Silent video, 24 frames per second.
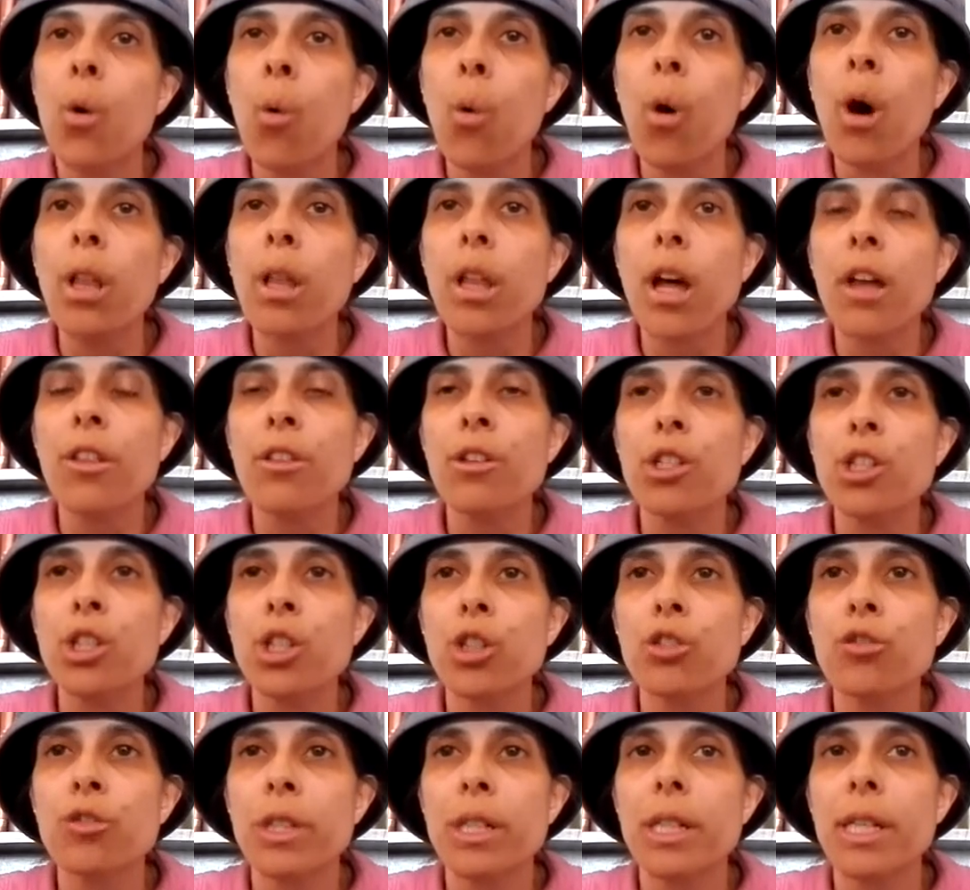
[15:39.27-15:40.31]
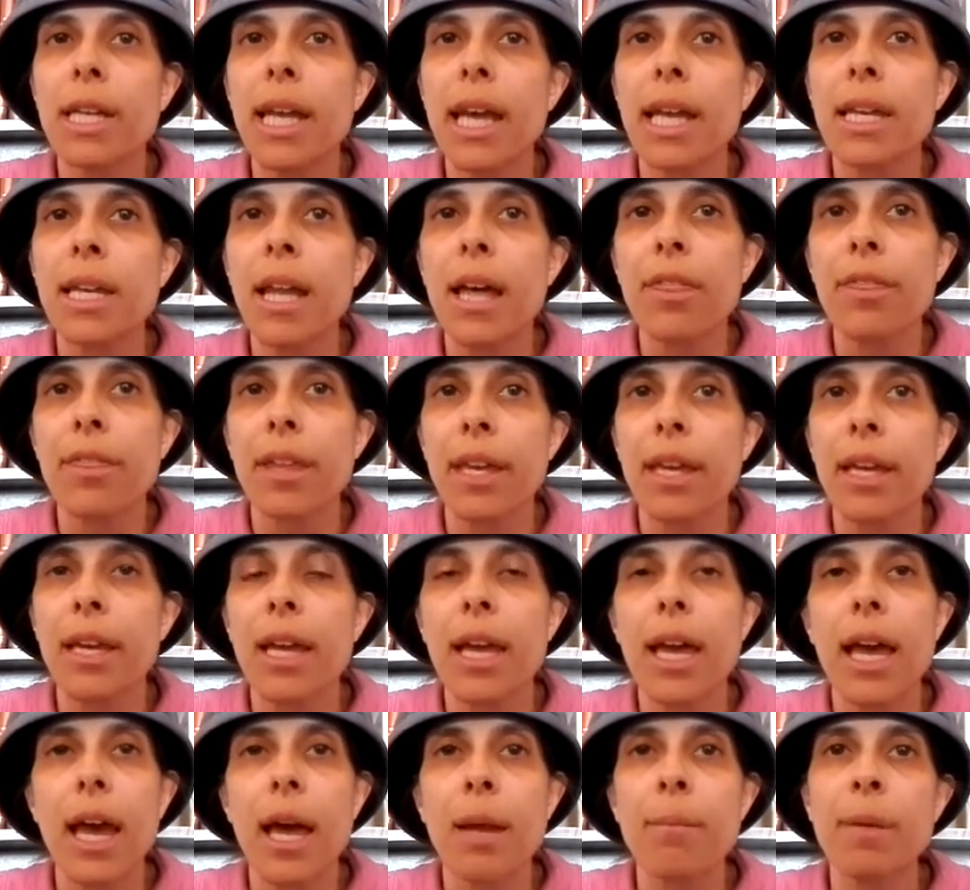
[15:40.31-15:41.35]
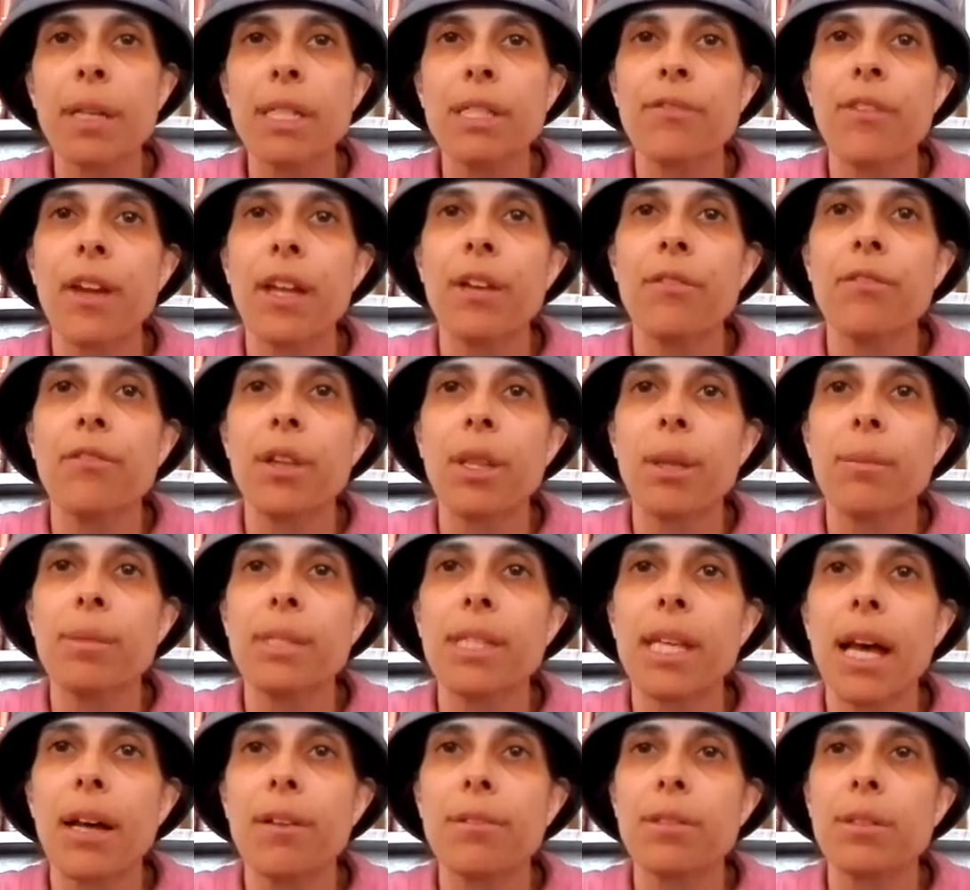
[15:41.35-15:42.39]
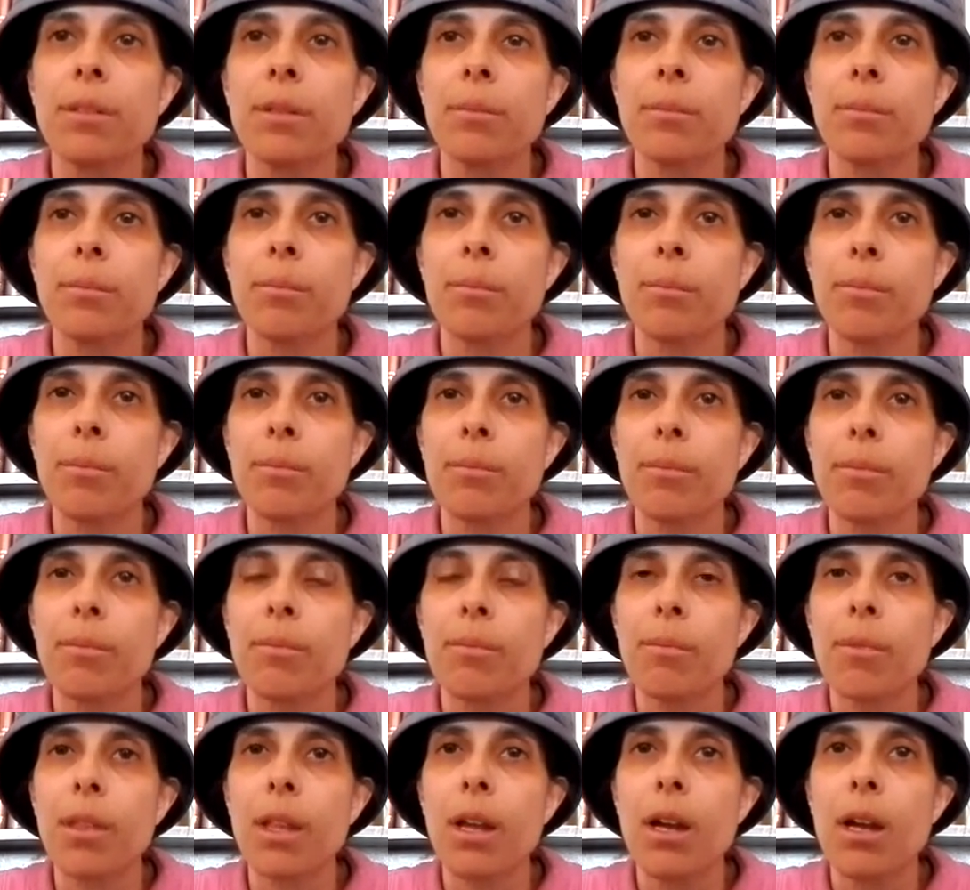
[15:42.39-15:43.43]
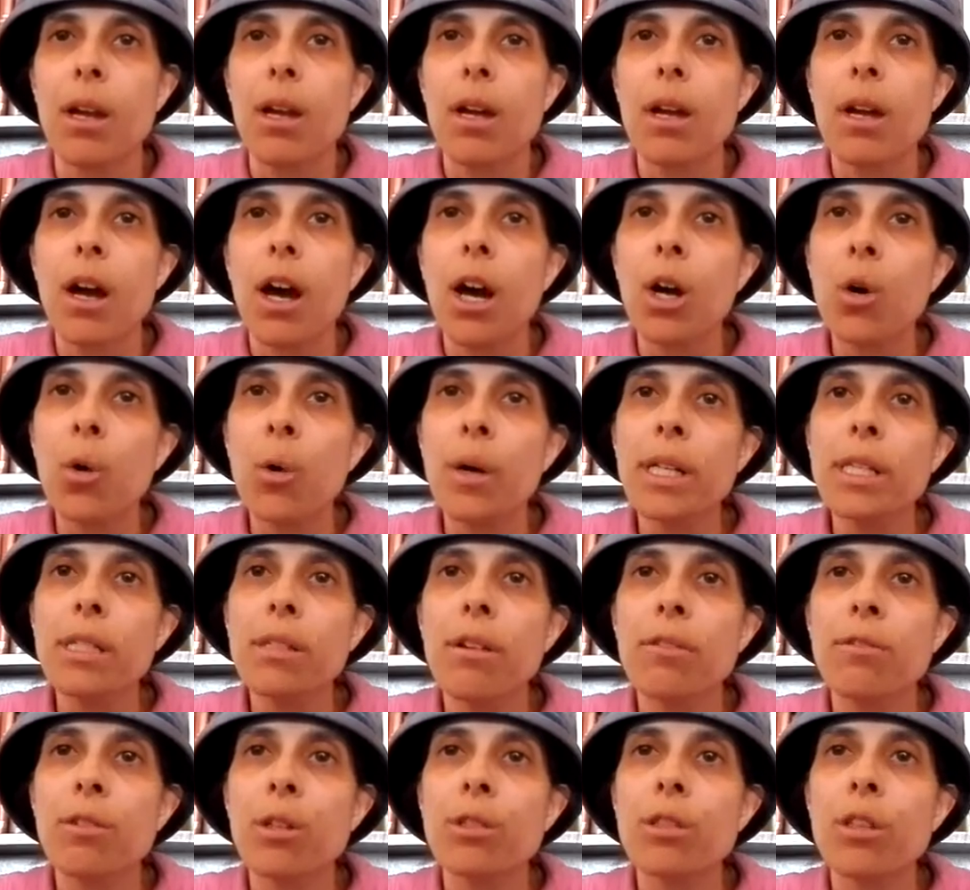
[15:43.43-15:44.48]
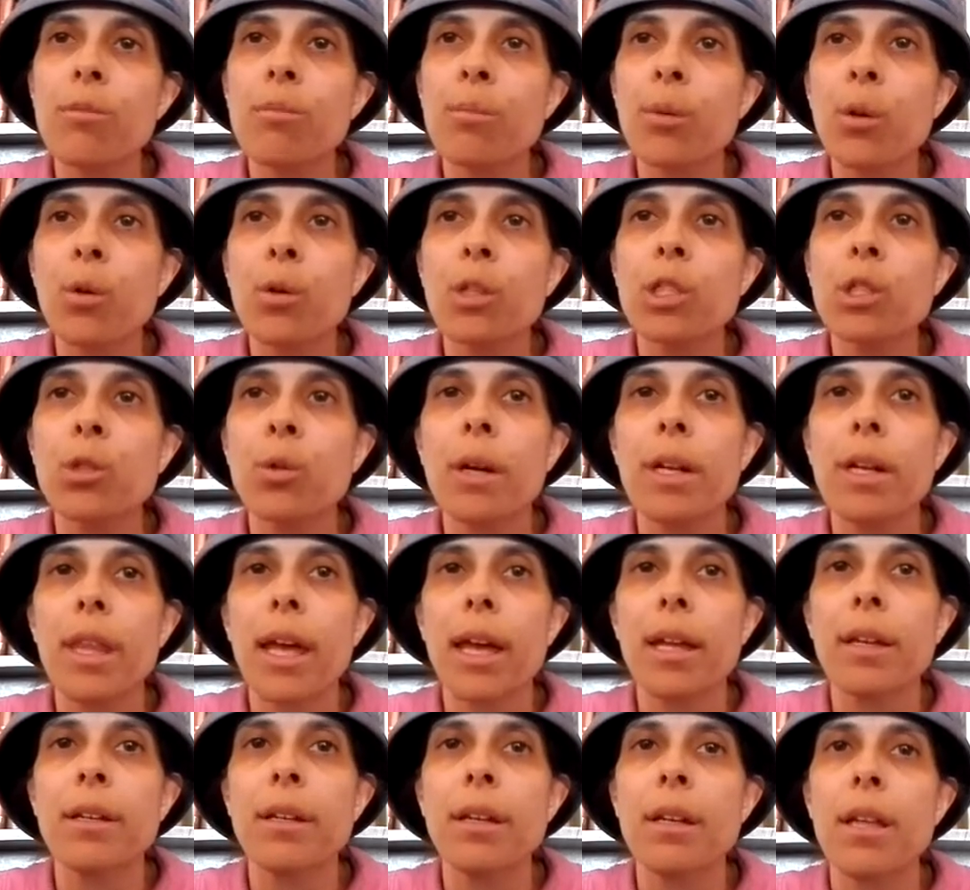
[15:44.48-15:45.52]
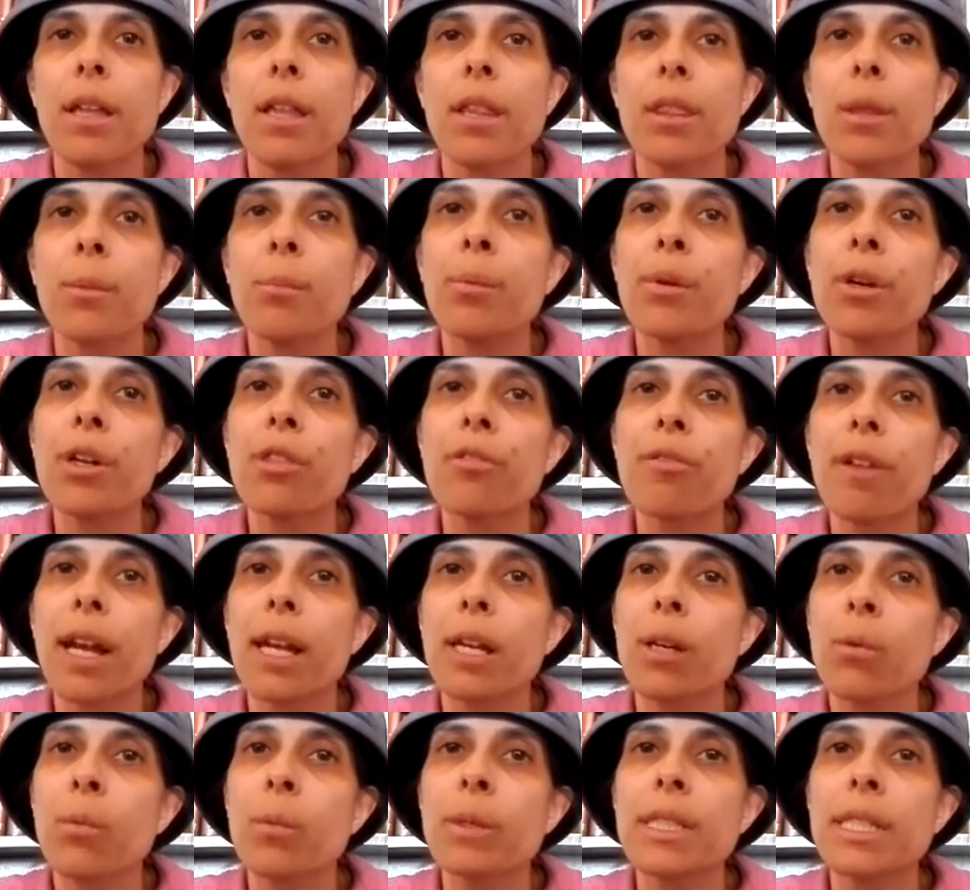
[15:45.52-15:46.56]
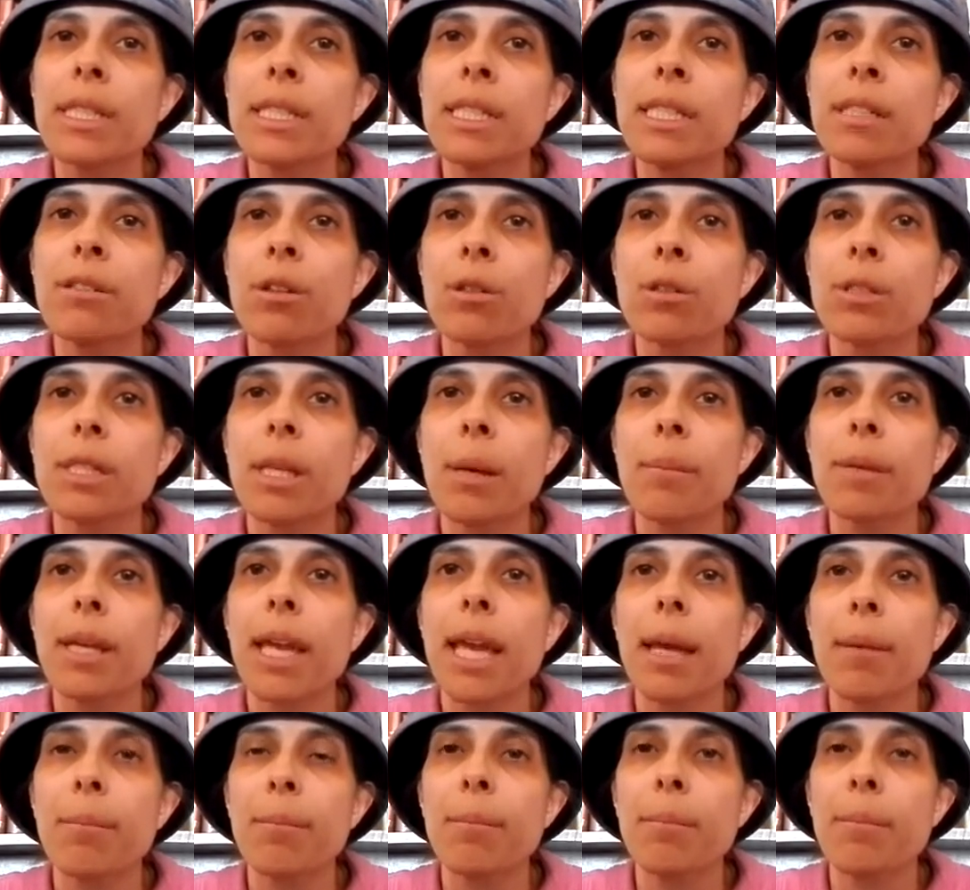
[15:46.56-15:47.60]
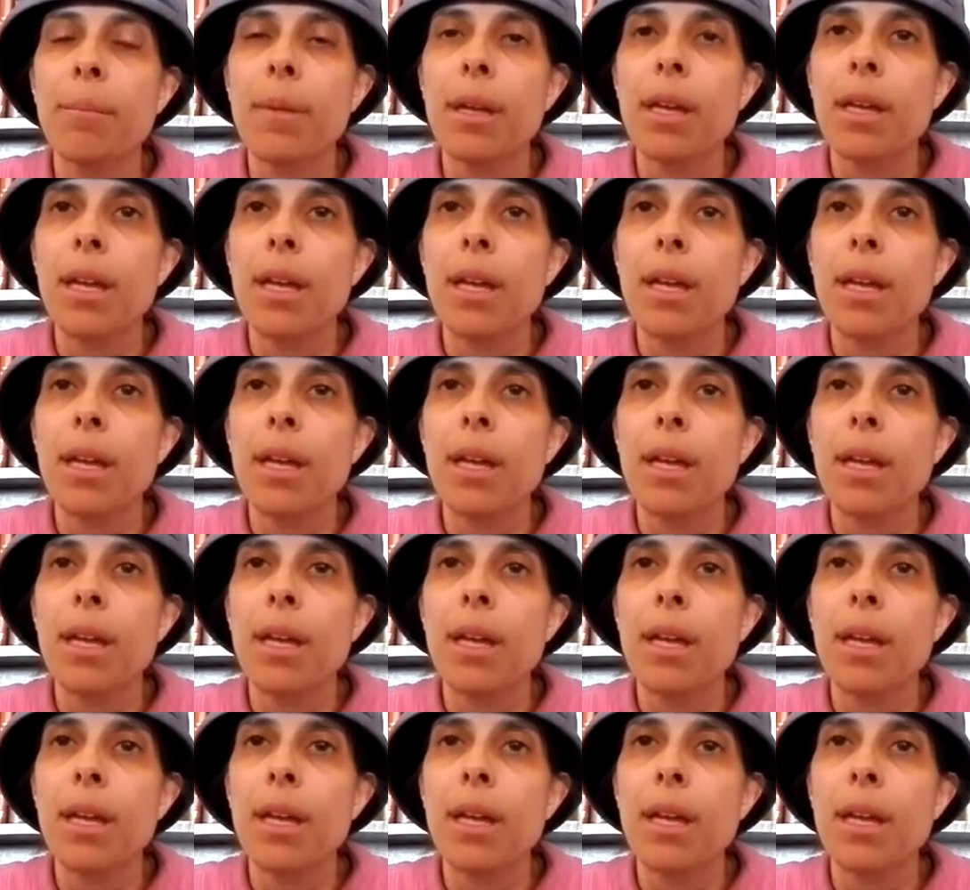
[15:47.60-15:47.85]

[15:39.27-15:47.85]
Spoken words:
All other children get nothing and must fend for themselves. According to Rav Yosef Bachor Shor, then, the birthright was a zero-sum game,